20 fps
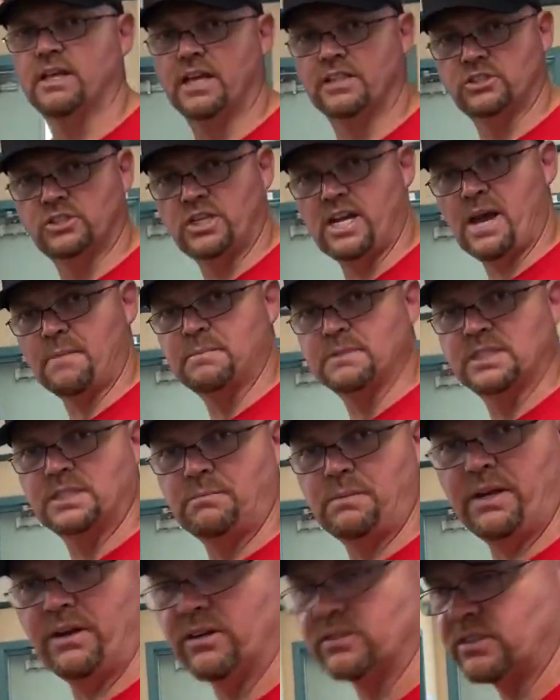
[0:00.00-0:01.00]
and she happens to
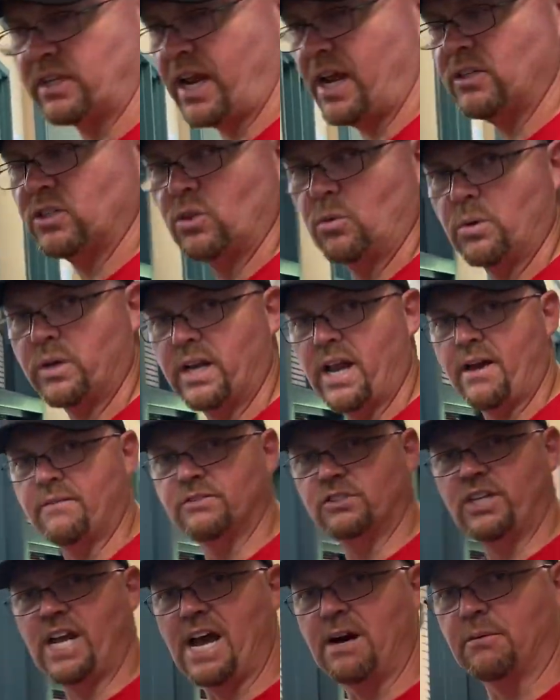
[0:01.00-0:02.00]
be here today, so we're going to have a
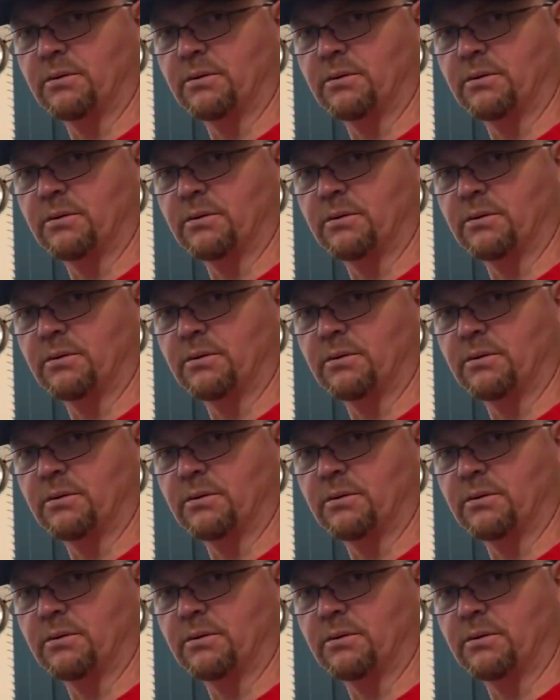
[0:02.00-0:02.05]
chat